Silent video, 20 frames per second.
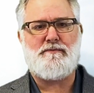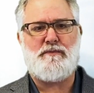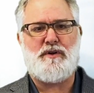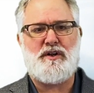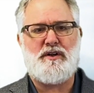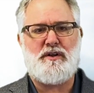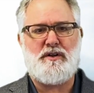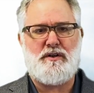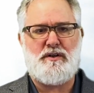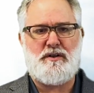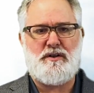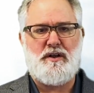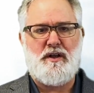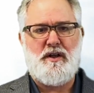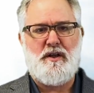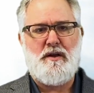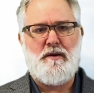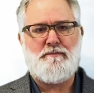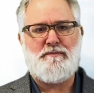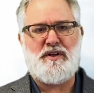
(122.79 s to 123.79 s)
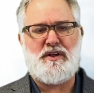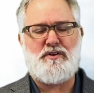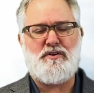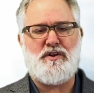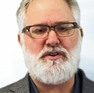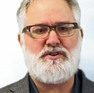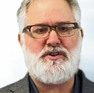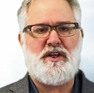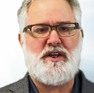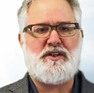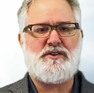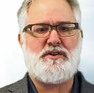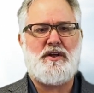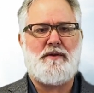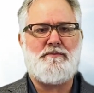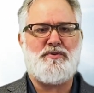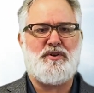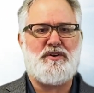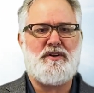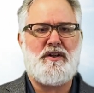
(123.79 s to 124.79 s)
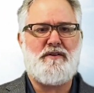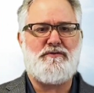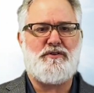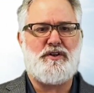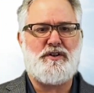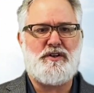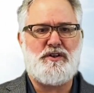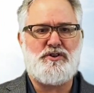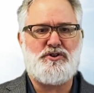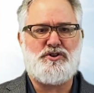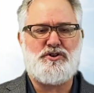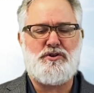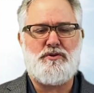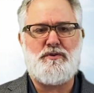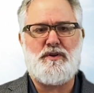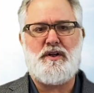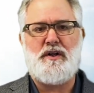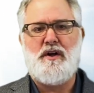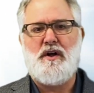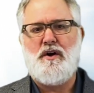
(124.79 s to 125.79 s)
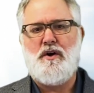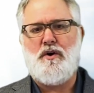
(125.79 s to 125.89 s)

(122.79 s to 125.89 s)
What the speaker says: murdered because he's a believer in Yeshua,